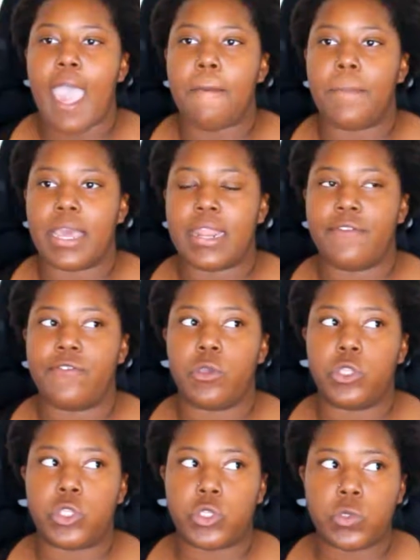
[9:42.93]
But if
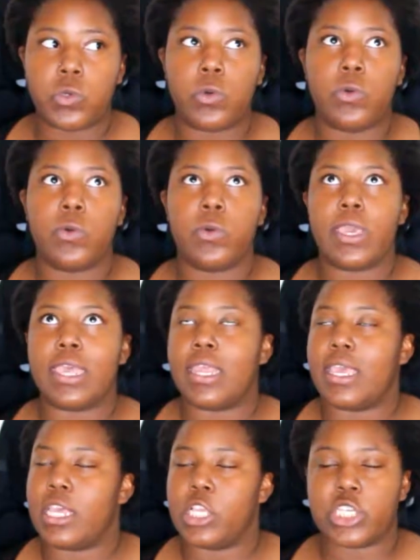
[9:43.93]
you do in
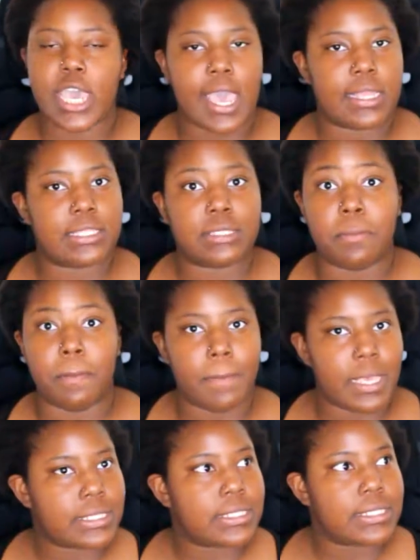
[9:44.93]
any chance
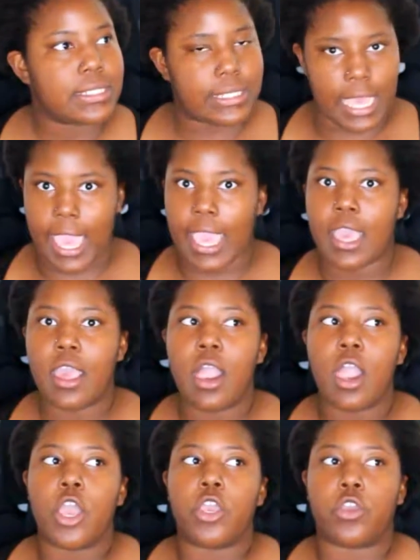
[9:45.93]
miss a day,
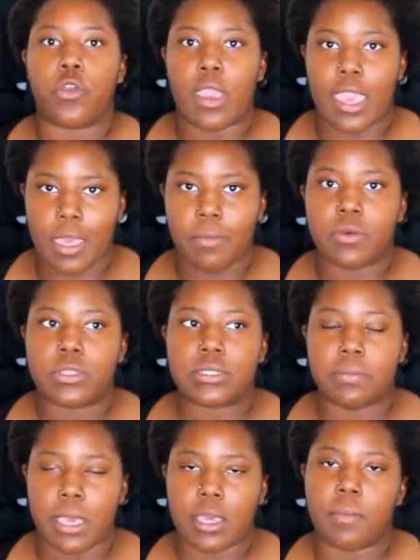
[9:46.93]
you're able
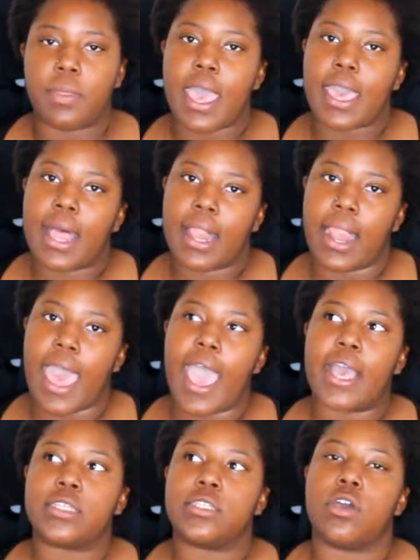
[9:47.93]
to make up that
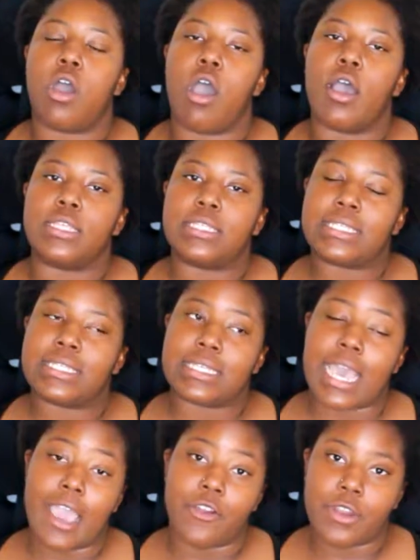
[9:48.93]
class on
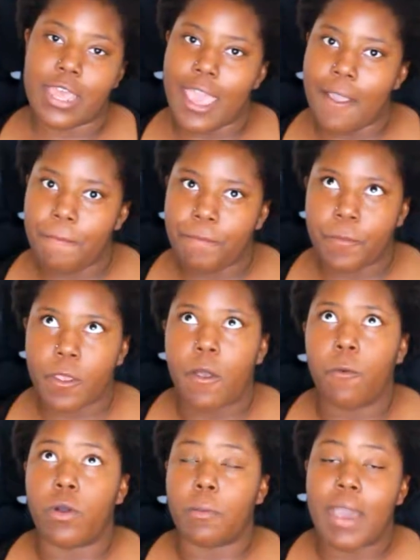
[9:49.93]
Saturday.
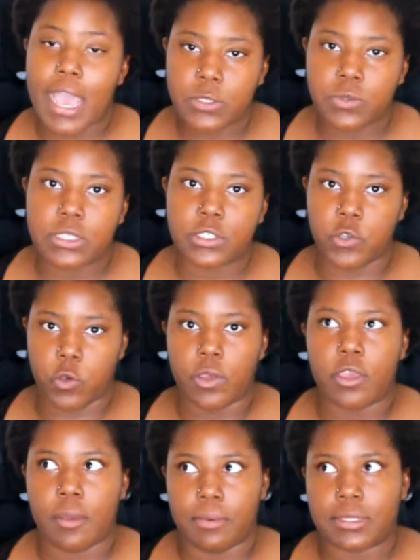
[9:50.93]
Well, mine was,
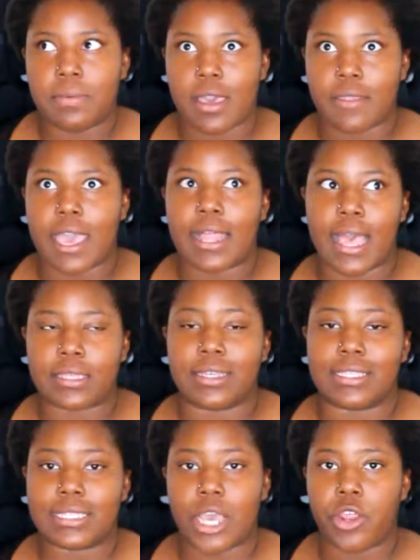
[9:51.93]
you're able to make up that class
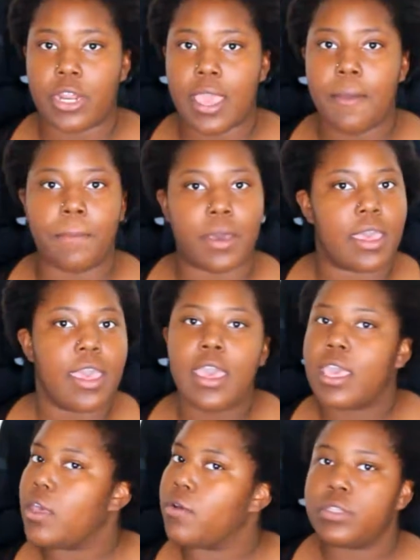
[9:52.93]
on Saturday, but
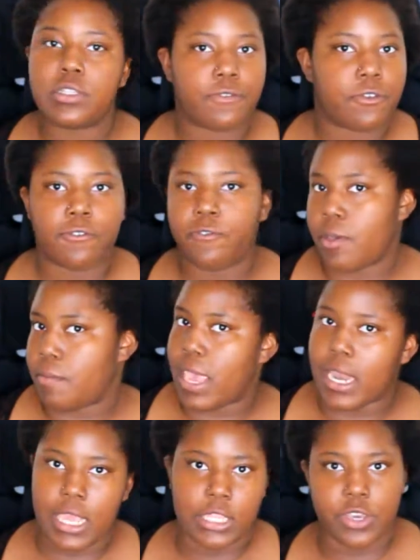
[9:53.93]
it will differ from
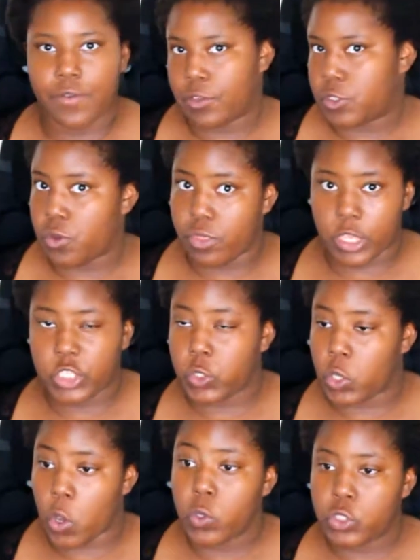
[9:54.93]
any driving school that you
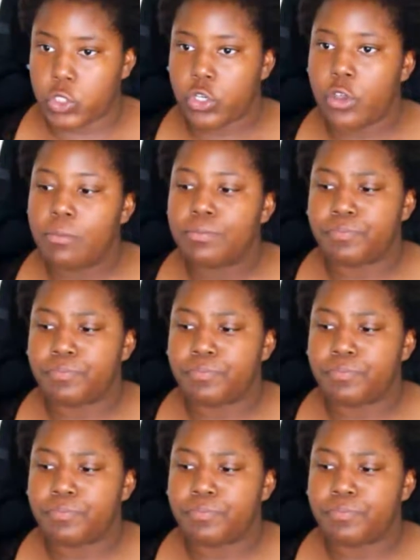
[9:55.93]
go to.